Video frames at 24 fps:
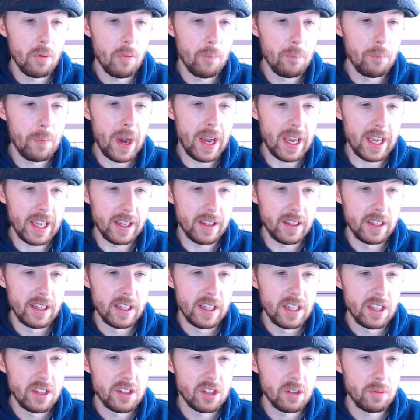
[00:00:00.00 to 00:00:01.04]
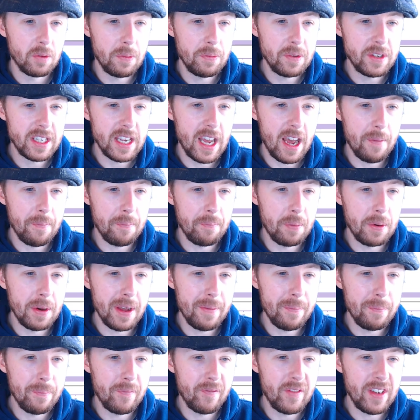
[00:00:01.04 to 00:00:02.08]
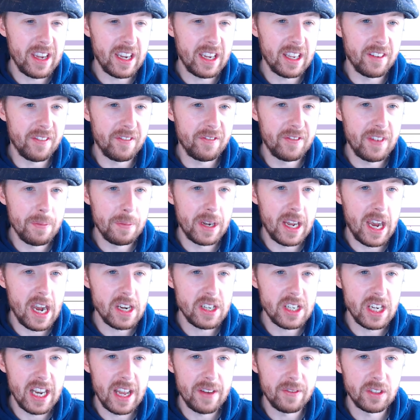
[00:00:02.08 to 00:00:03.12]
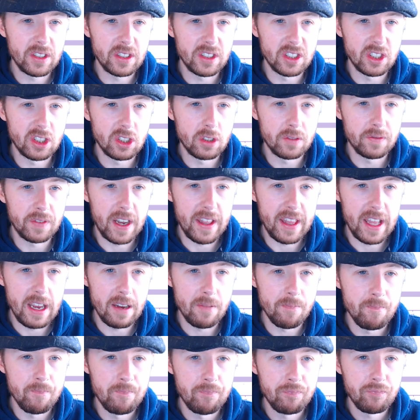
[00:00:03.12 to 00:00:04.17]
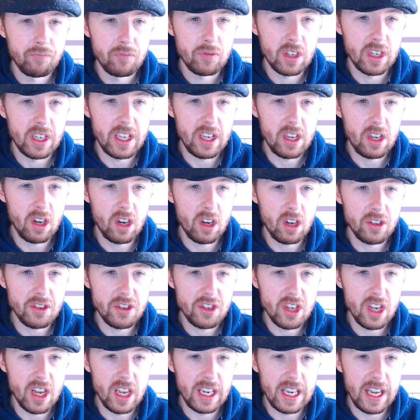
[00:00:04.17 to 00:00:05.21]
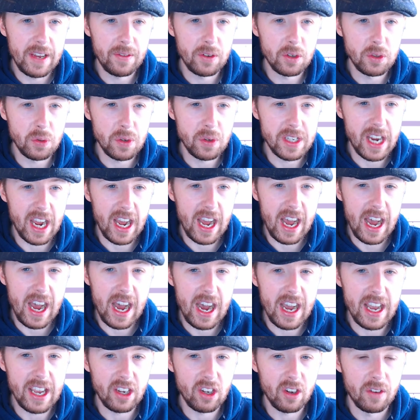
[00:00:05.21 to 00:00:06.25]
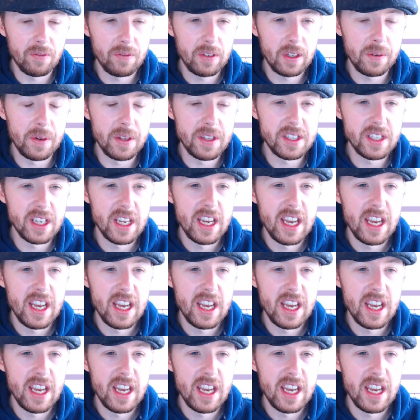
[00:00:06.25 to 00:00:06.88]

buy it. So when we start thinking Fibonacci levels and stuff like that, you got certain levels which are in confluence.